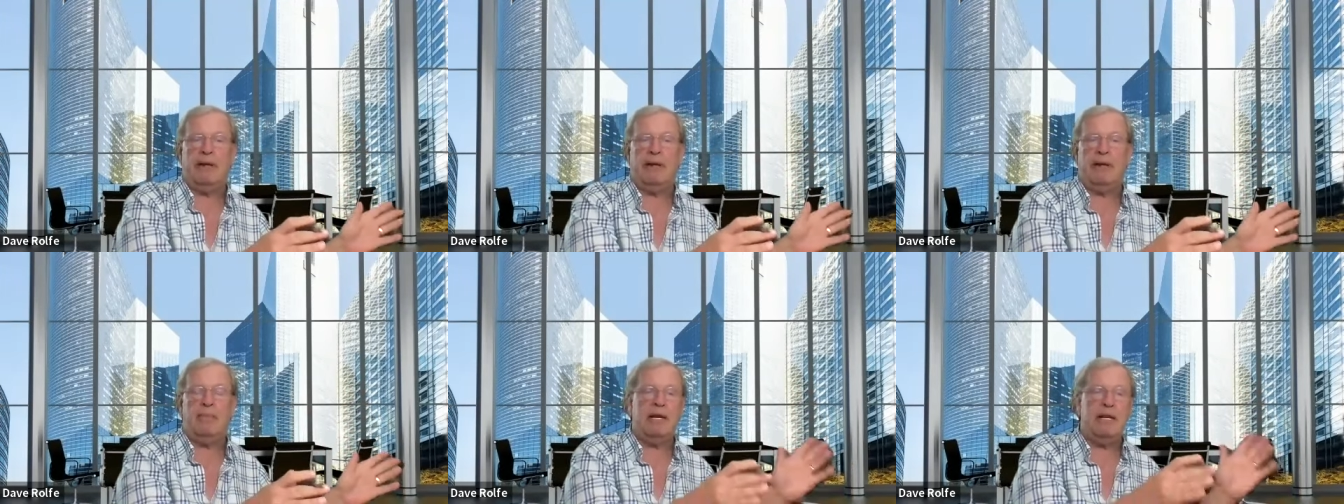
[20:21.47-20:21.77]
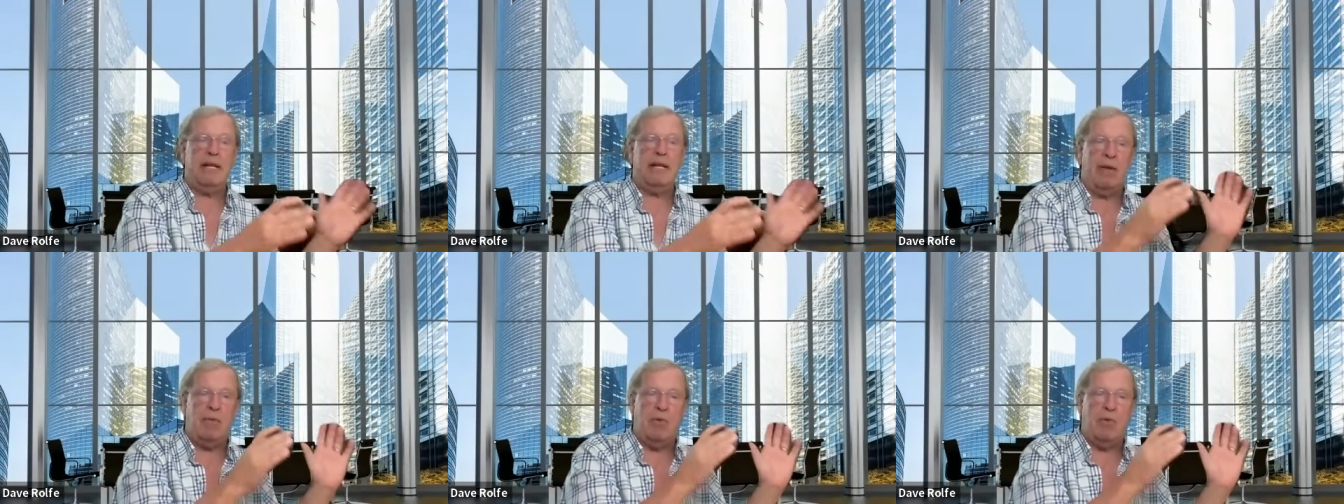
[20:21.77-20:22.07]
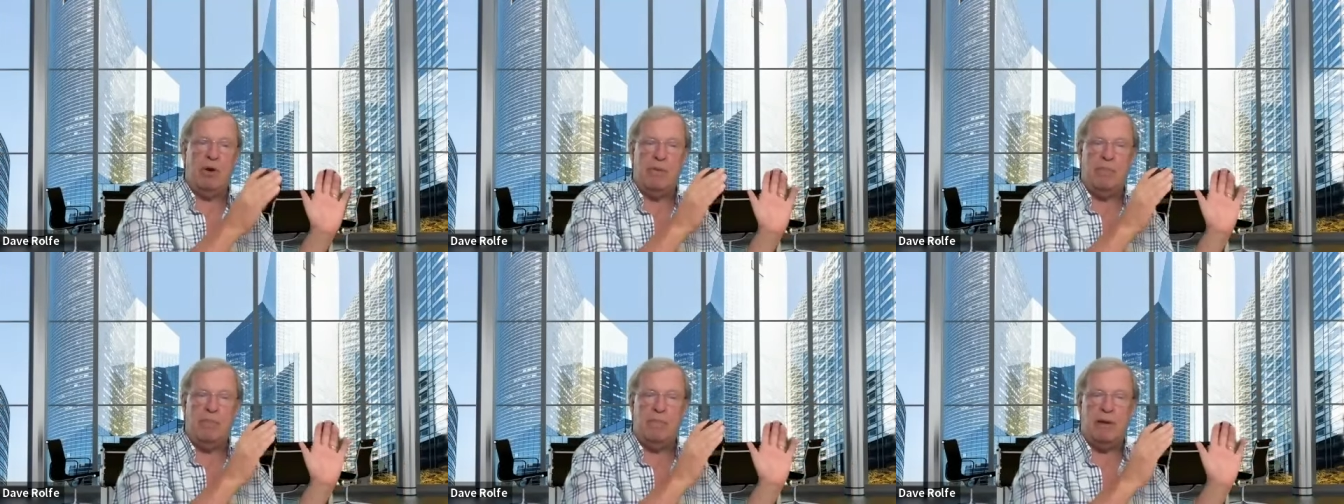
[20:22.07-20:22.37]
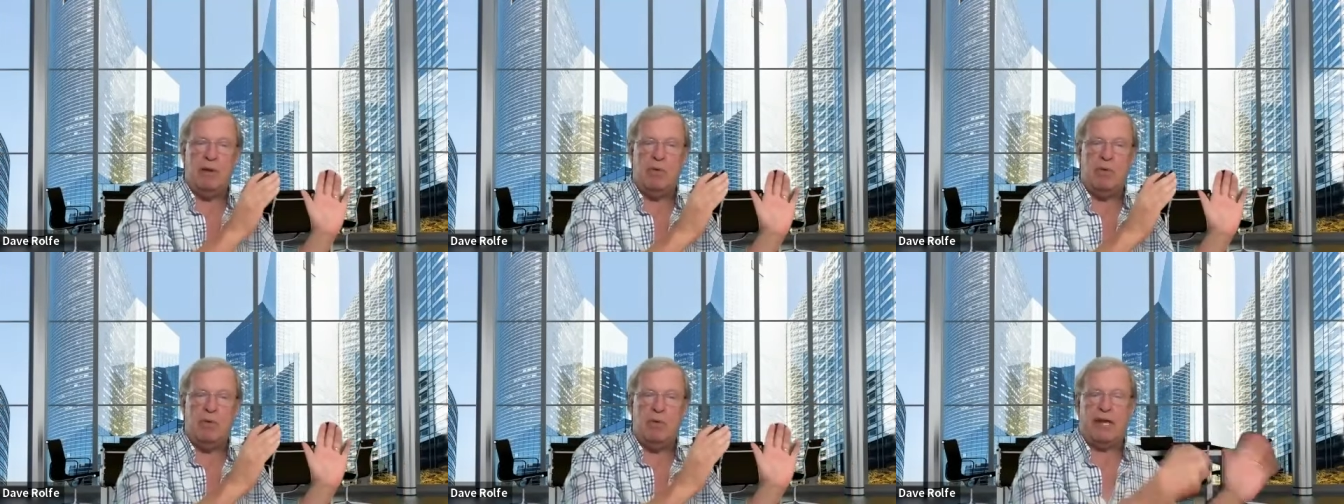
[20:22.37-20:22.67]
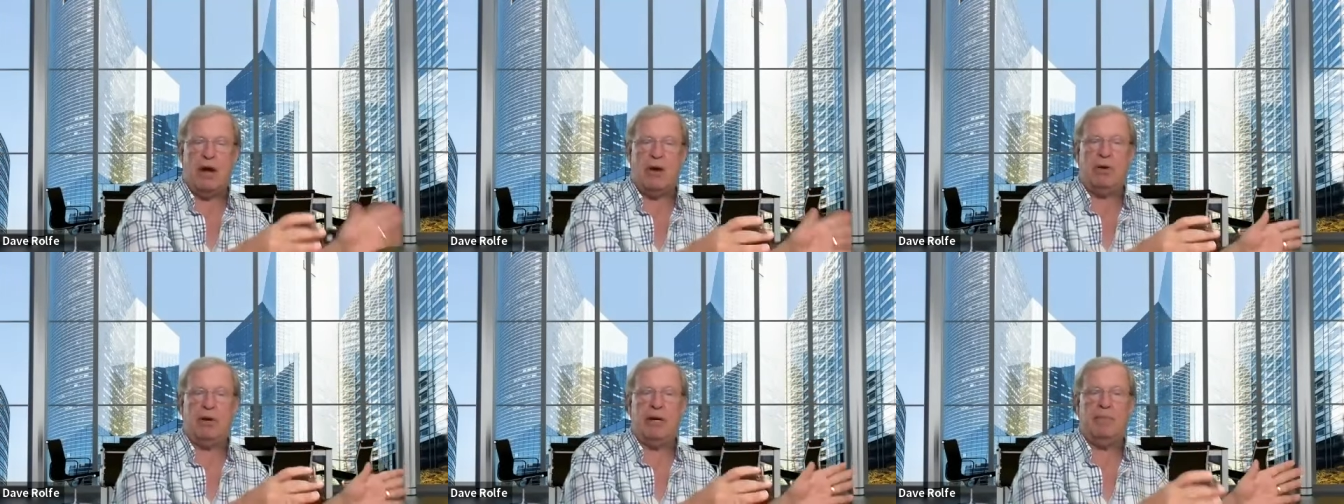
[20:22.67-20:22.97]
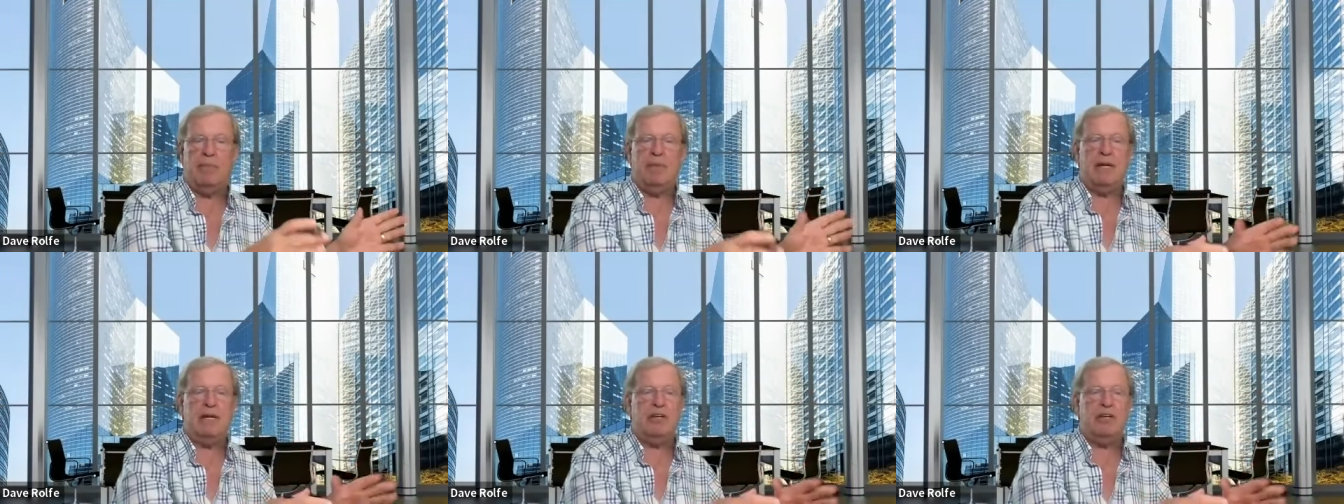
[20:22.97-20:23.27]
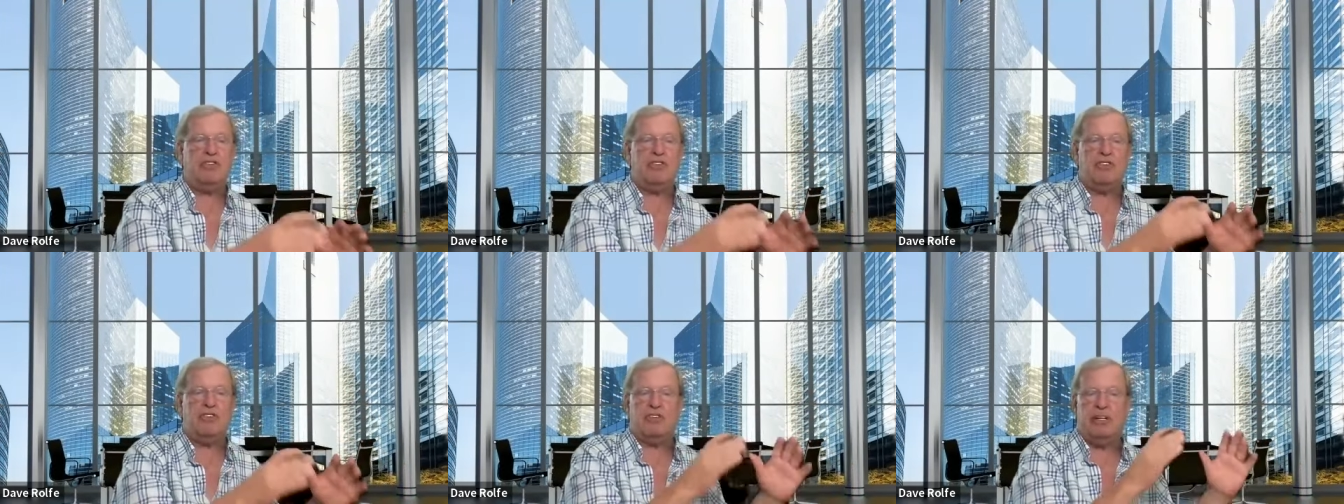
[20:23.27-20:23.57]
I mean, they wouldn't be without it. I mean,
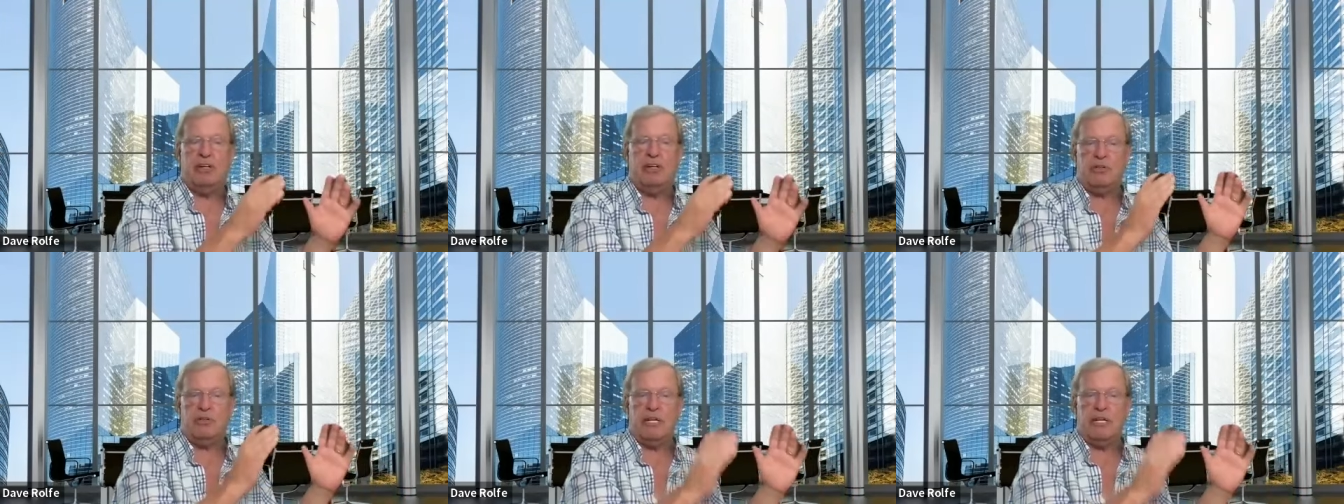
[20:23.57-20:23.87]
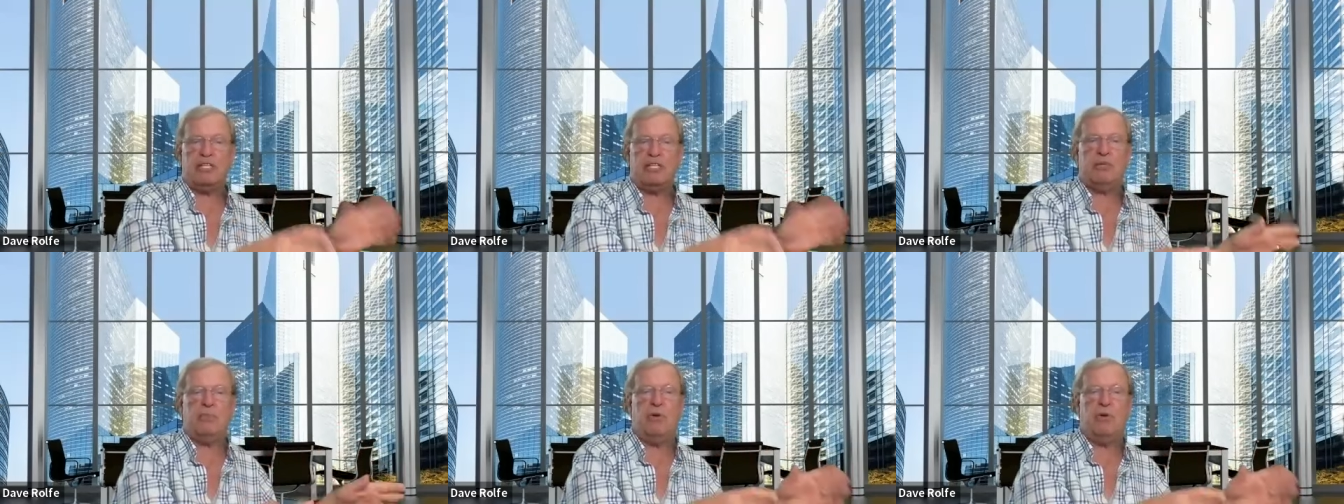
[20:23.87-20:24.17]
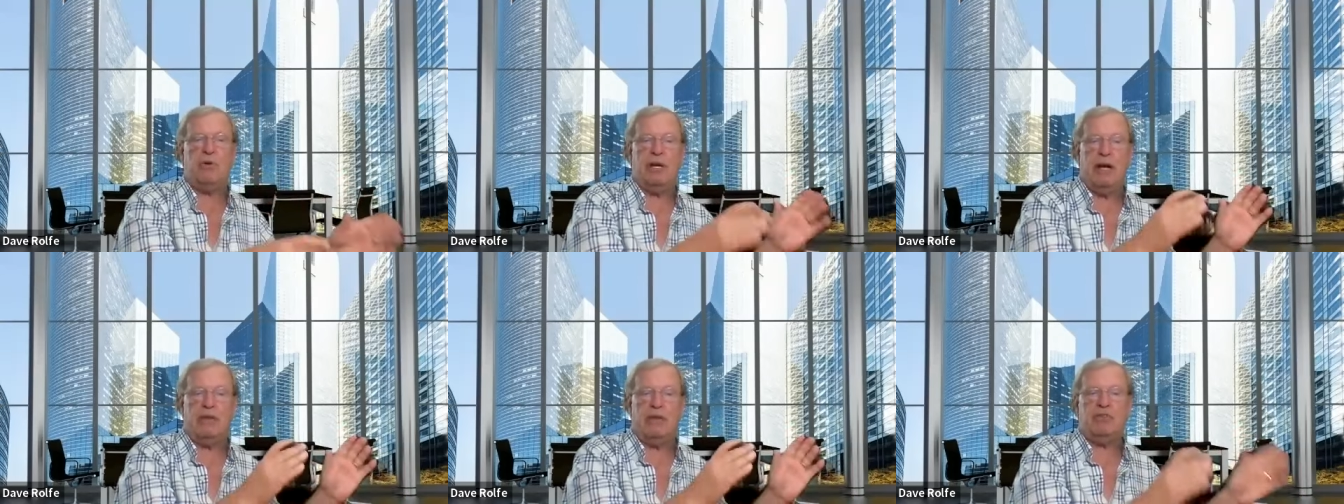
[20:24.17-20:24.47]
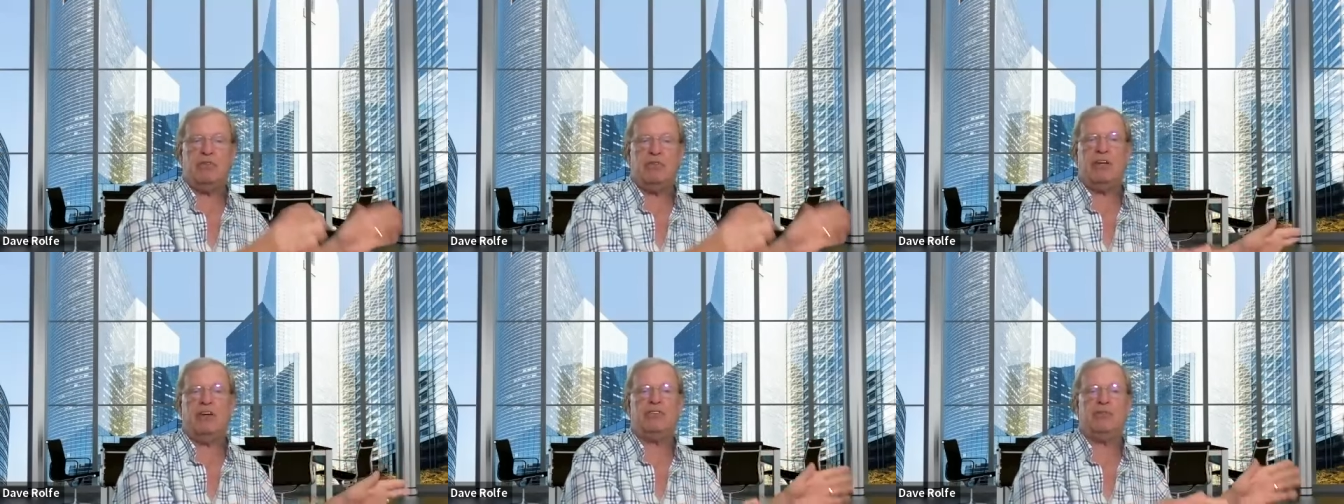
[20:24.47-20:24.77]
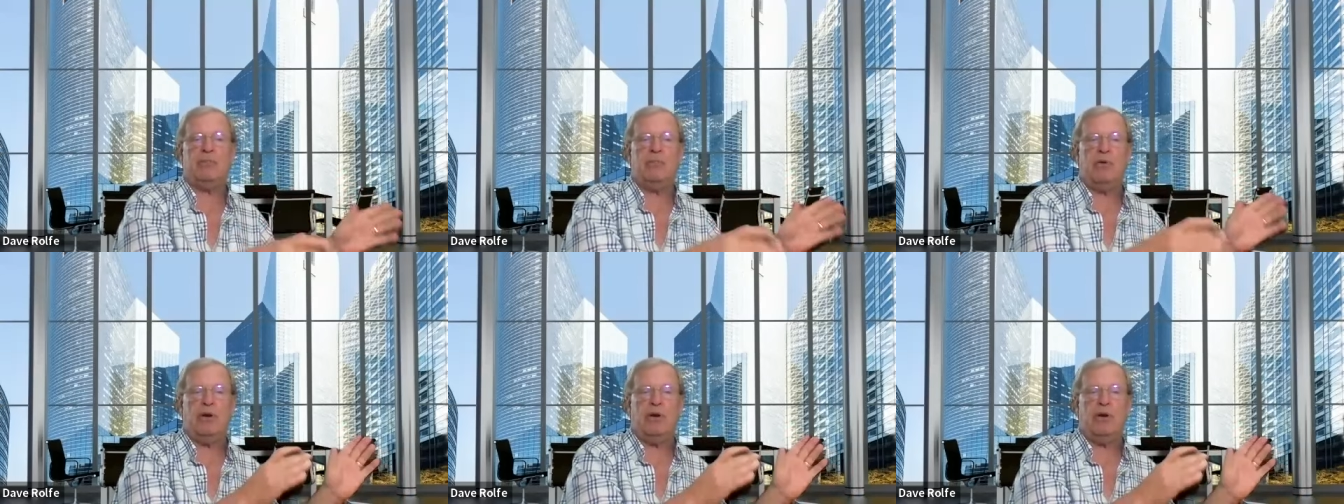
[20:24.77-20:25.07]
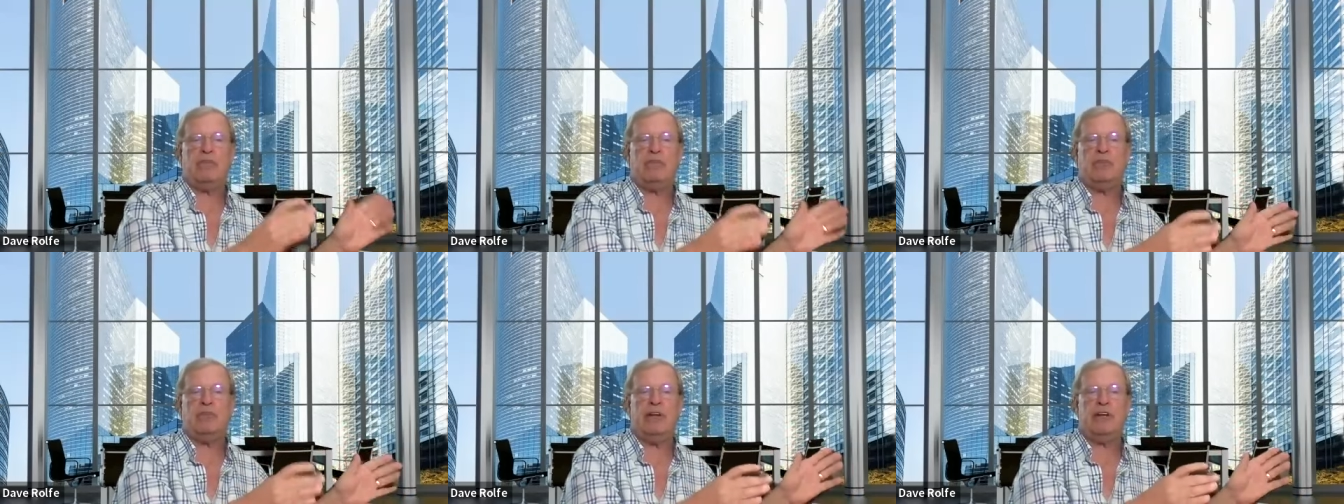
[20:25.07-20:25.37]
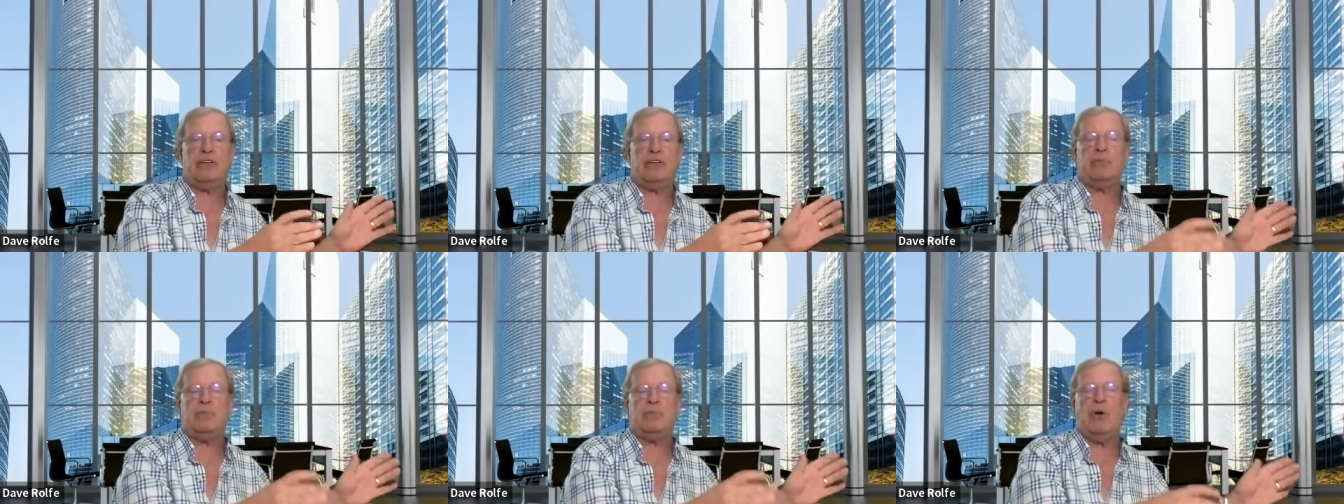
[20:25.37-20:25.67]
you just hear testimony after testimony after
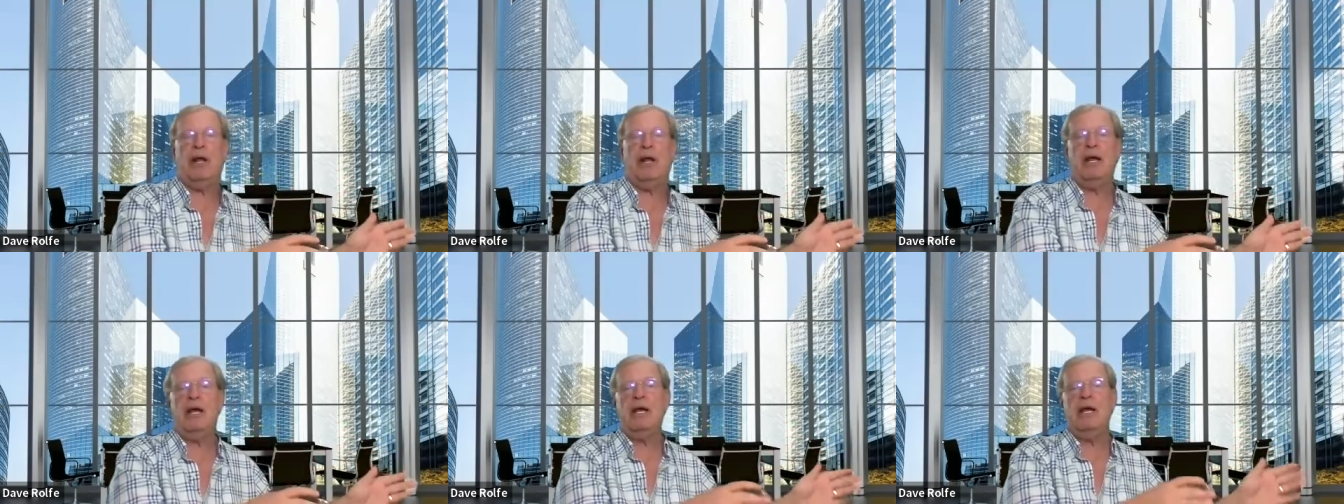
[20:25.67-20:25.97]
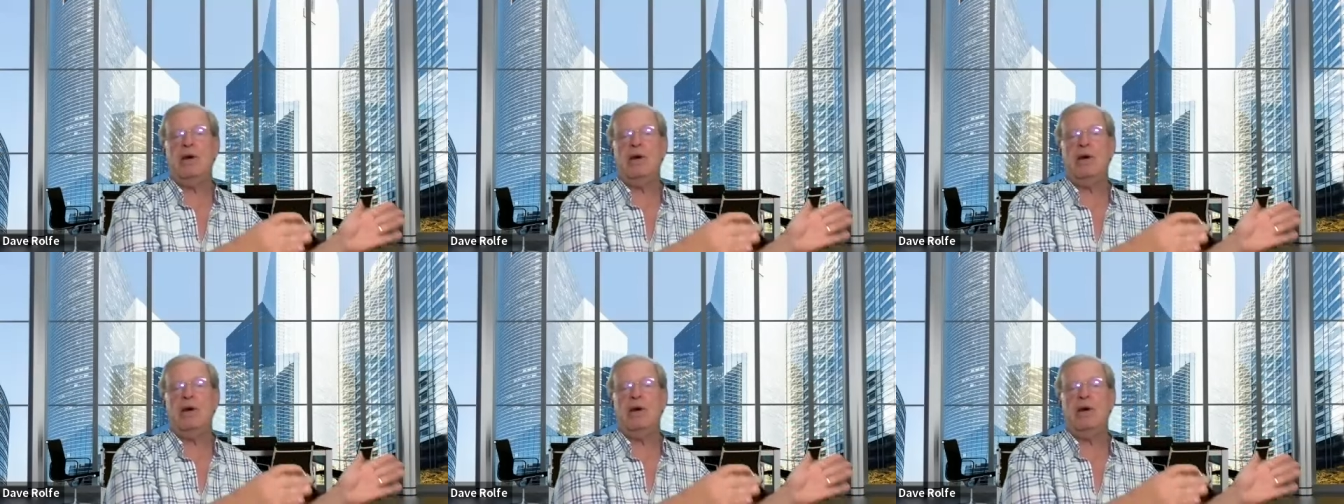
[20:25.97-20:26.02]
testimony.